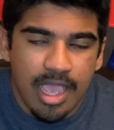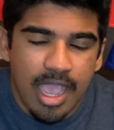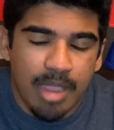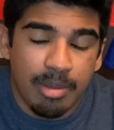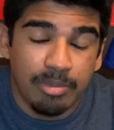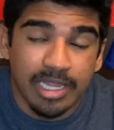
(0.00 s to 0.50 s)
I
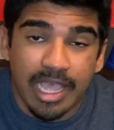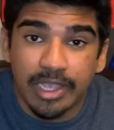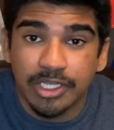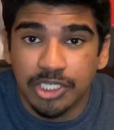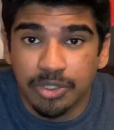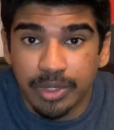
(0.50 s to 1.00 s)
remember
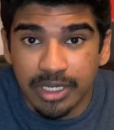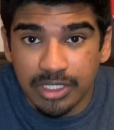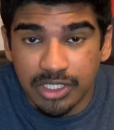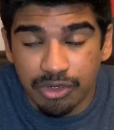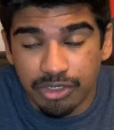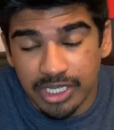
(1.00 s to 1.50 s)
last year when
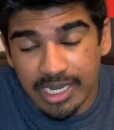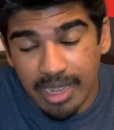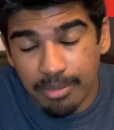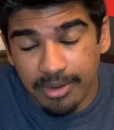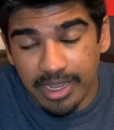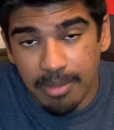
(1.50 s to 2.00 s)
Serge
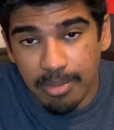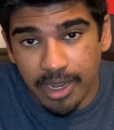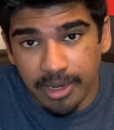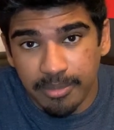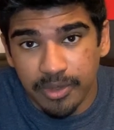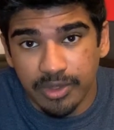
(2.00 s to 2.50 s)
Gnabry at
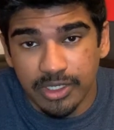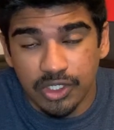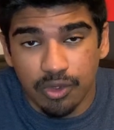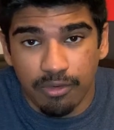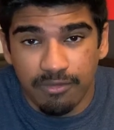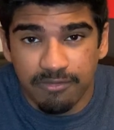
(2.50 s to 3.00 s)
Bayern Munich
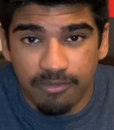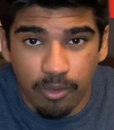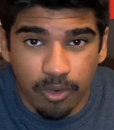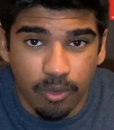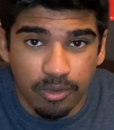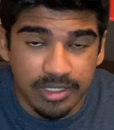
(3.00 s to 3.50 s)
scored 4
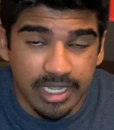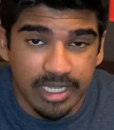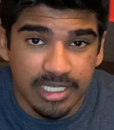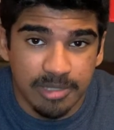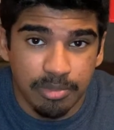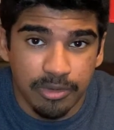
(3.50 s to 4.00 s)
goals
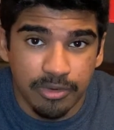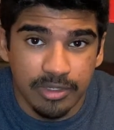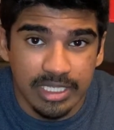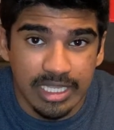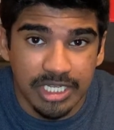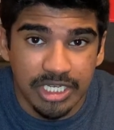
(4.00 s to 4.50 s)
against Spurs
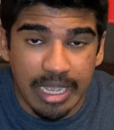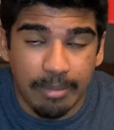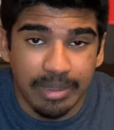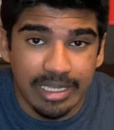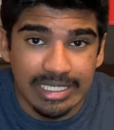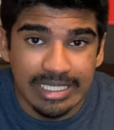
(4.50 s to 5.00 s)
in the
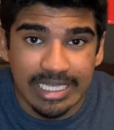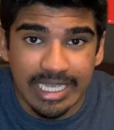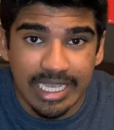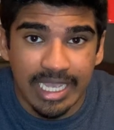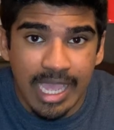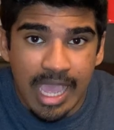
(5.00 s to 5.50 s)
Champions
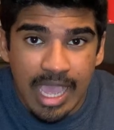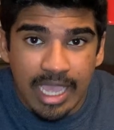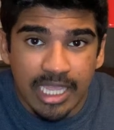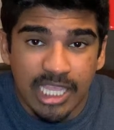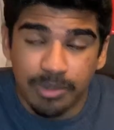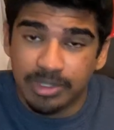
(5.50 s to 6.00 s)
League.
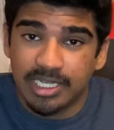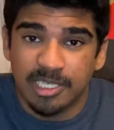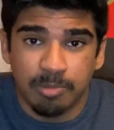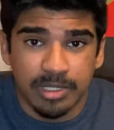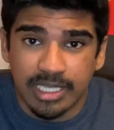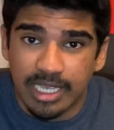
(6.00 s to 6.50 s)
He was
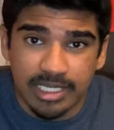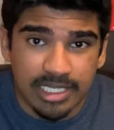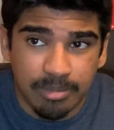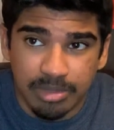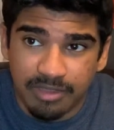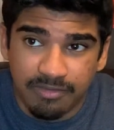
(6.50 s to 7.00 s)
dispossessed, I
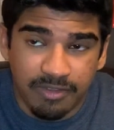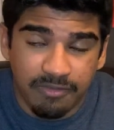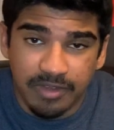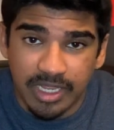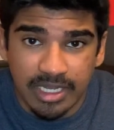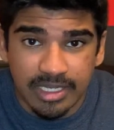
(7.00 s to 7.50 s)
believe,
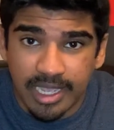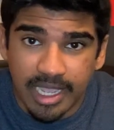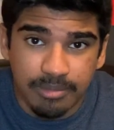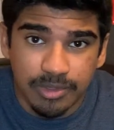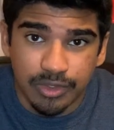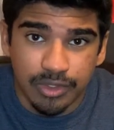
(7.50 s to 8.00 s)
15
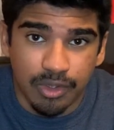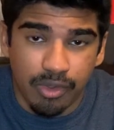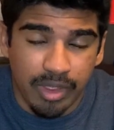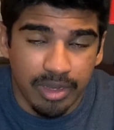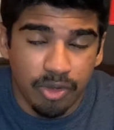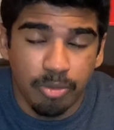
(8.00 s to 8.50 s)
times or so,
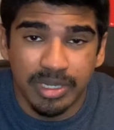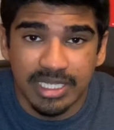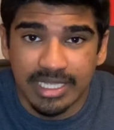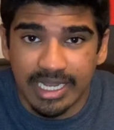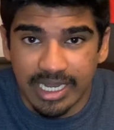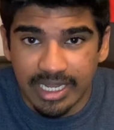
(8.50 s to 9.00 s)
and nobody
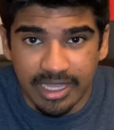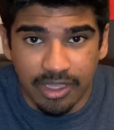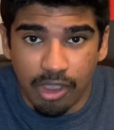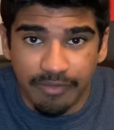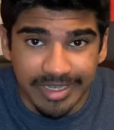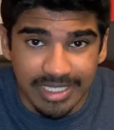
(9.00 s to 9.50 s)
said anything,
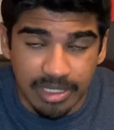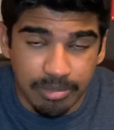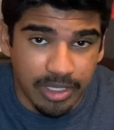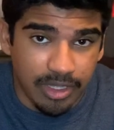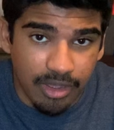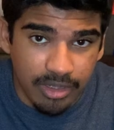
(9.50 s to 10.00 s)
obviously,
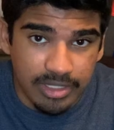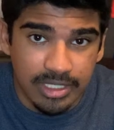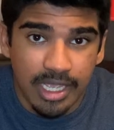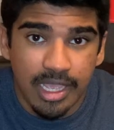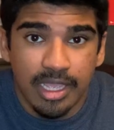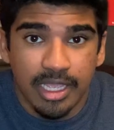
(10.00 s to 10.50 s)
because
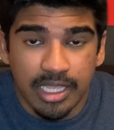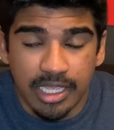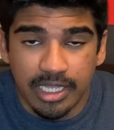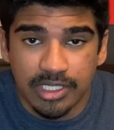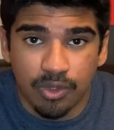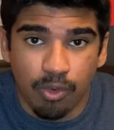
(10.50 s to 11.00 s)
he
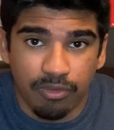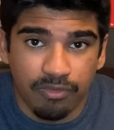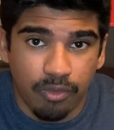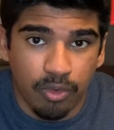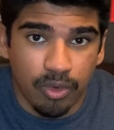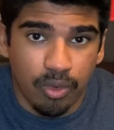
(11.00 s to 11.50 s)
had scored
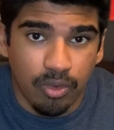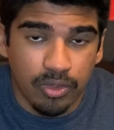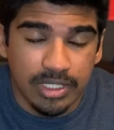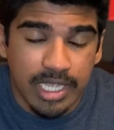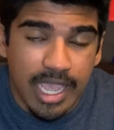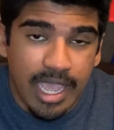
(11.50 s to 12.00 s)
4
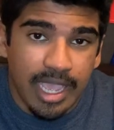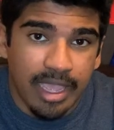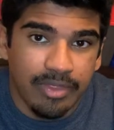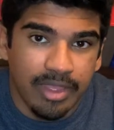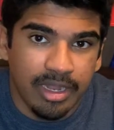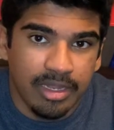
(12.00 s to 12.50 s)
goals. And
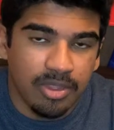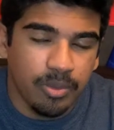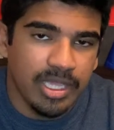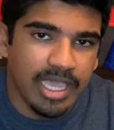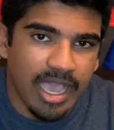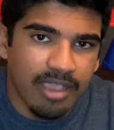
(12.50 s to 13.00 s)
then the
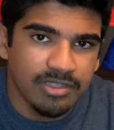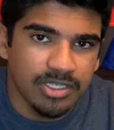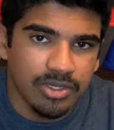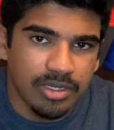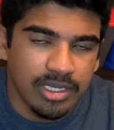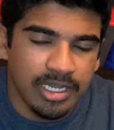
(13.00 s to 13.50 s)
week
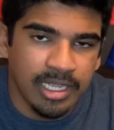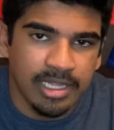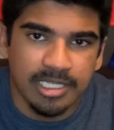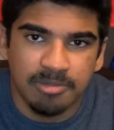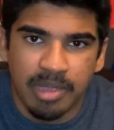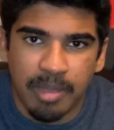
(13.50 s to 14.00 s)
after,
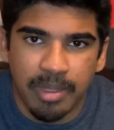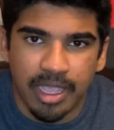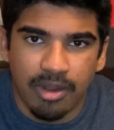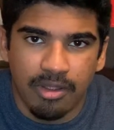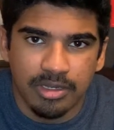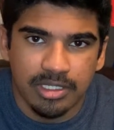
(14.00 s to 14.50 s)
Nicolas Pepe at
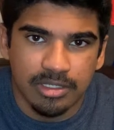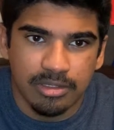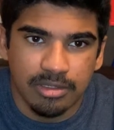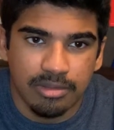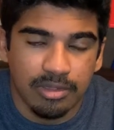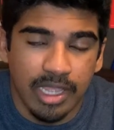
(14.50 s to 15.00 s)

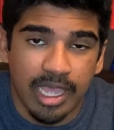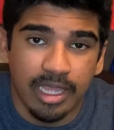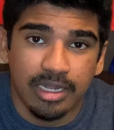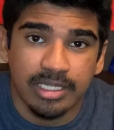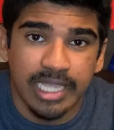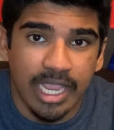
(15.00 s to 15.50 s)
Arsenal had a
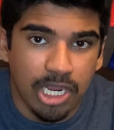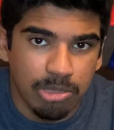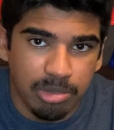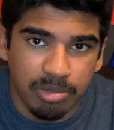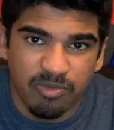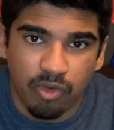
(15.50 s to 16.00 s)
terrible
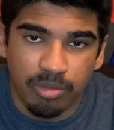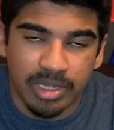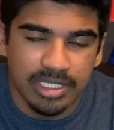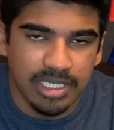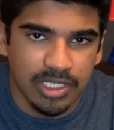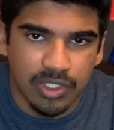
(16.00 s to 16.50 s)

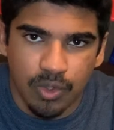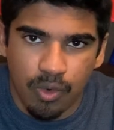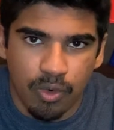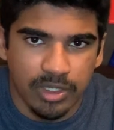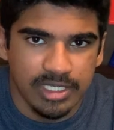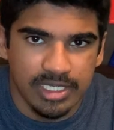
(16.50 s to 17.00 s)
performance, didn't
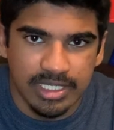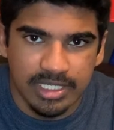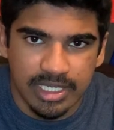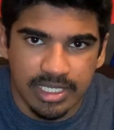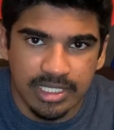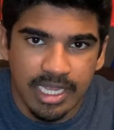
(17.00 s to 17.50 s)
score, didn't
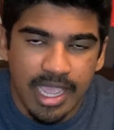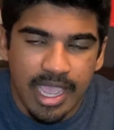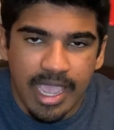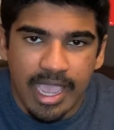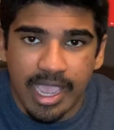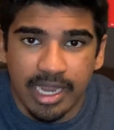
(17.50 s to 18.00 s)
assist,
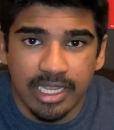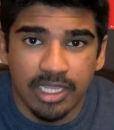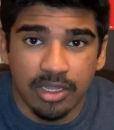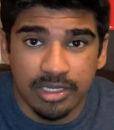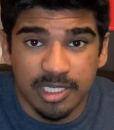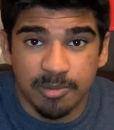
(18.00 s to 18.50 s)
and he
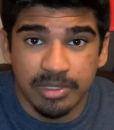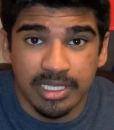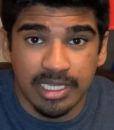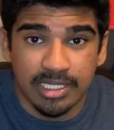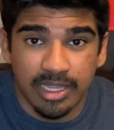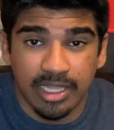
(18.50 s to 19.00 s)
got
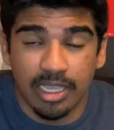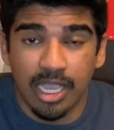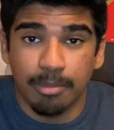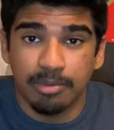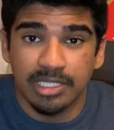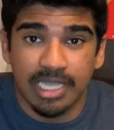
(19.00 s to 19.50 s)
dispossessed, I think, a
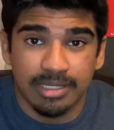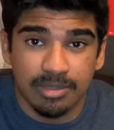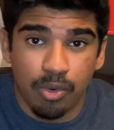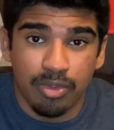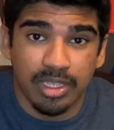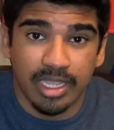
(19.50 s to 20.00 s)
couple times
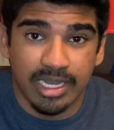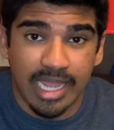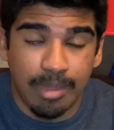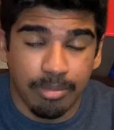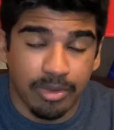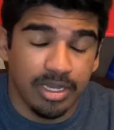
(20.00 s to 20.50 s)
more than
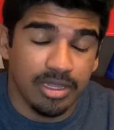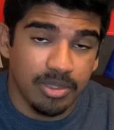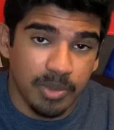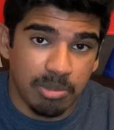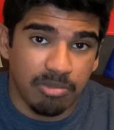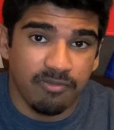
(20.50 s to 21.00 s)
Gnabry did the
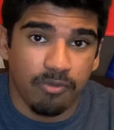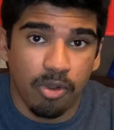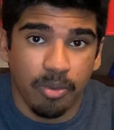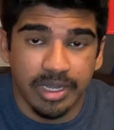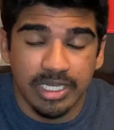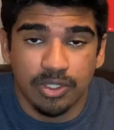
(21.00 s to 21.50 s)
week before
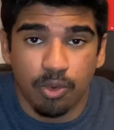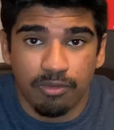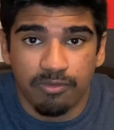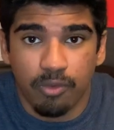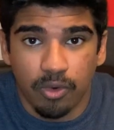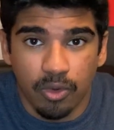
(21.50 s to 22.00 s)
when he scored
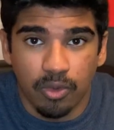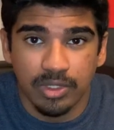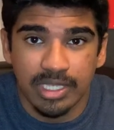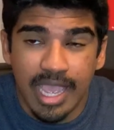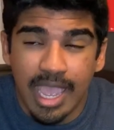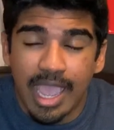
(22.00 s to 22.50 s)
4 goals.
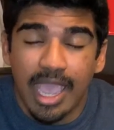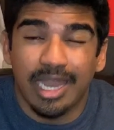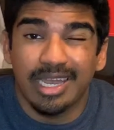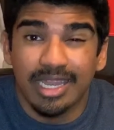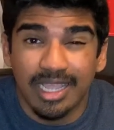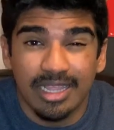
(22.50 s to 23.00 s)
And
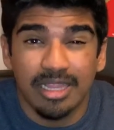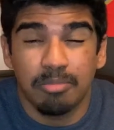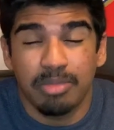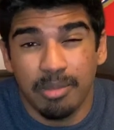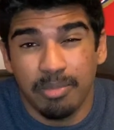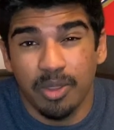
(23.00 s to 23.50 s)
Nicolas
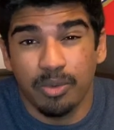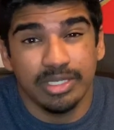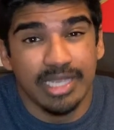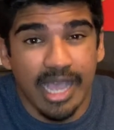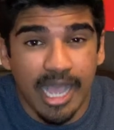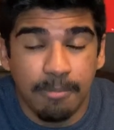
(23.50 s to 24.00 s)
Pepe was
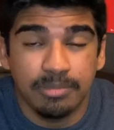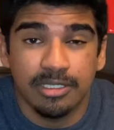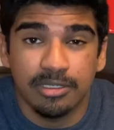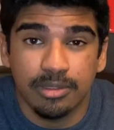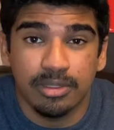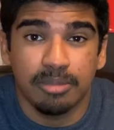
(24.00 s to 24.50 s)

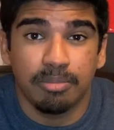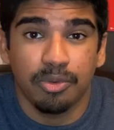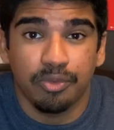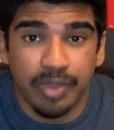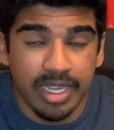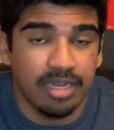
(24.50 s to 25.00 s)
absolutely
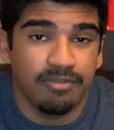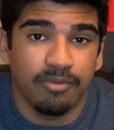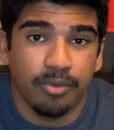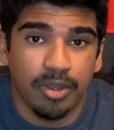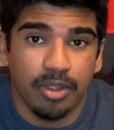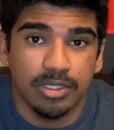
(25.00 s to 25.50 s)
berated
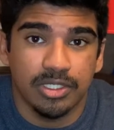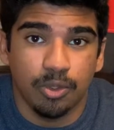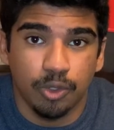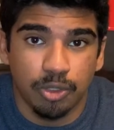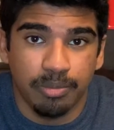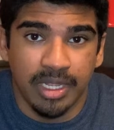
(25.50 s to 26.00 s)
for it on
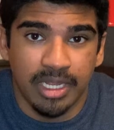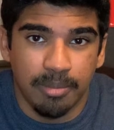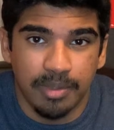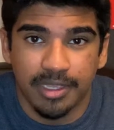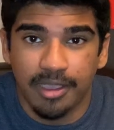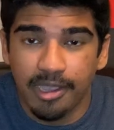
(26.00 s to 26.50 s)
social media
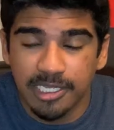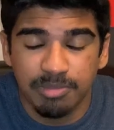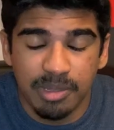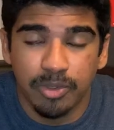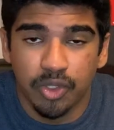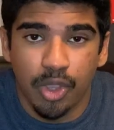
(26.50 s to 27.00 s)
because
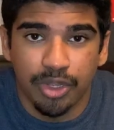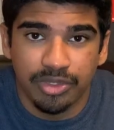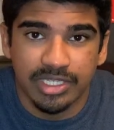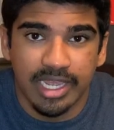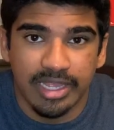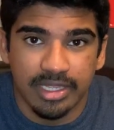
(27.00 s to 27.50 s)
people don't
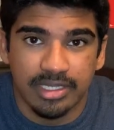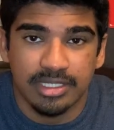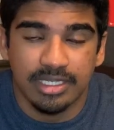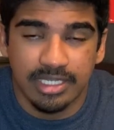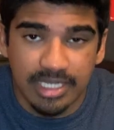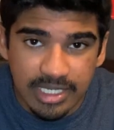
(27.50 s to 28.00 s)
understand the
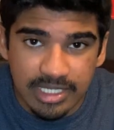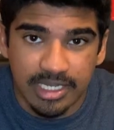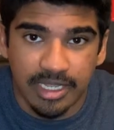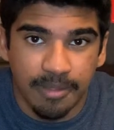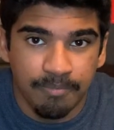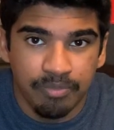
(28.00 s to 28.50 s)

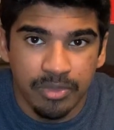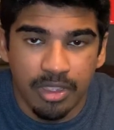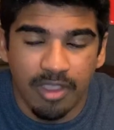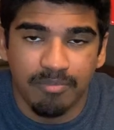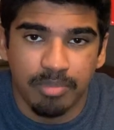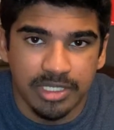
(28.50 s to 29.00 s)
statistic
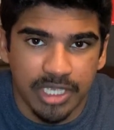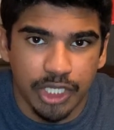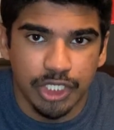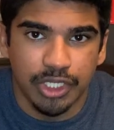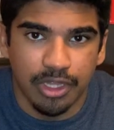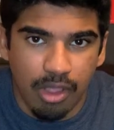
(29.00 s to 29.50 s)
of
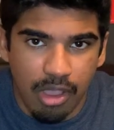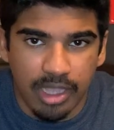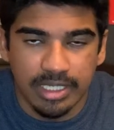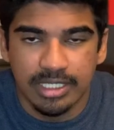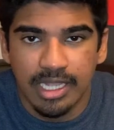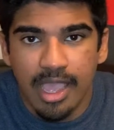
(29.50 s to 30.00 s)
possession lost.